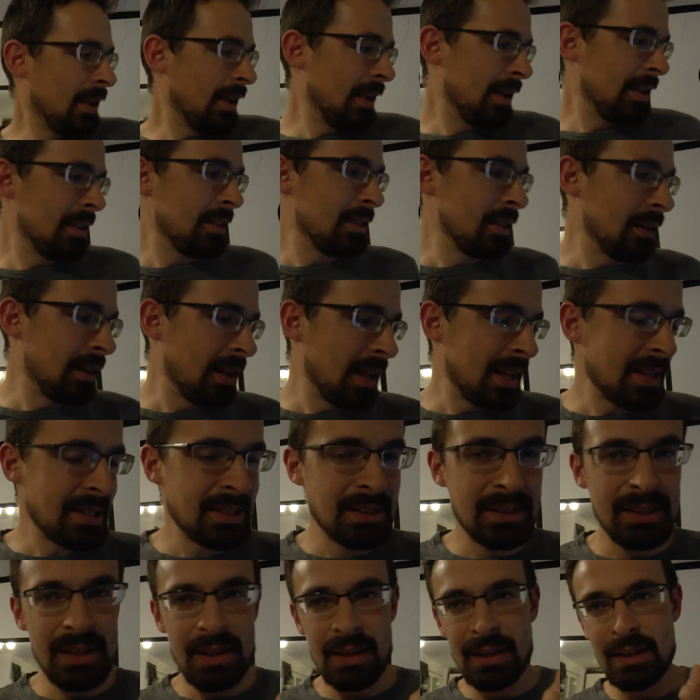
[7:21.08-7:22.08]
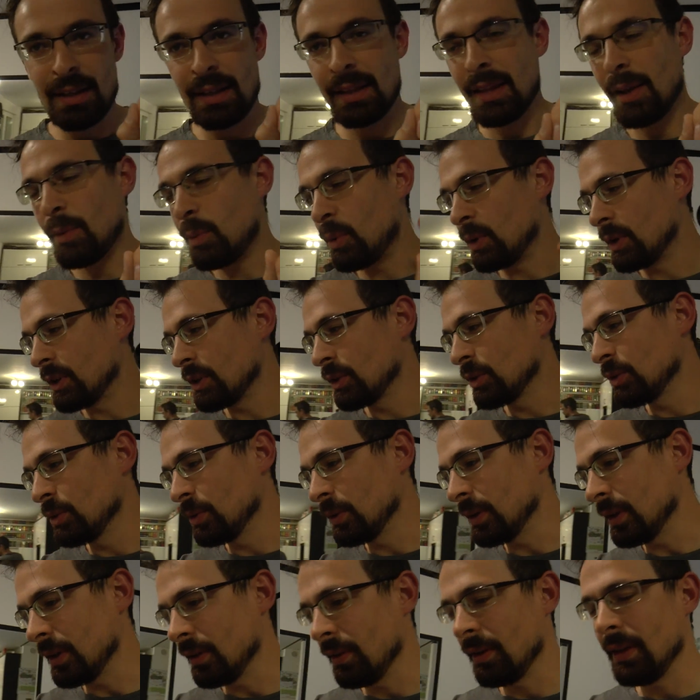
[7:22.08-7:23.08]
And the last thing that I want to
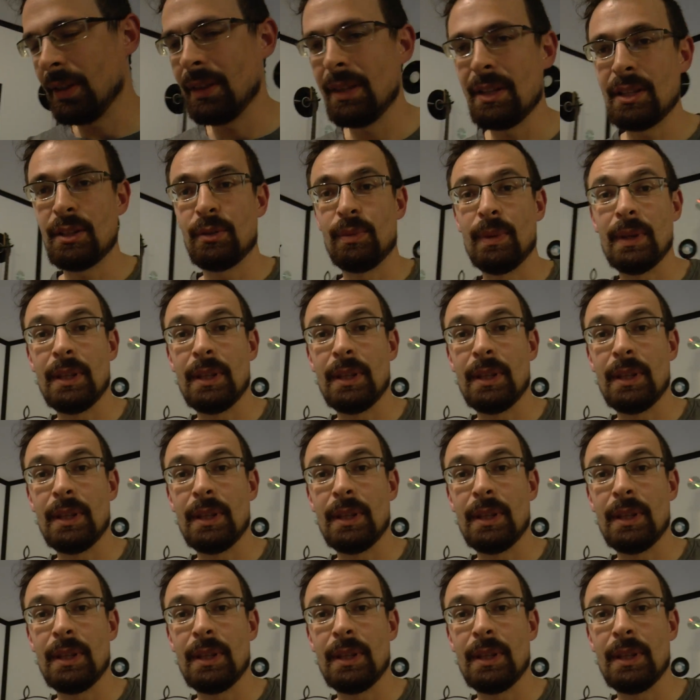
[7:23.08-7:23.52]
do in this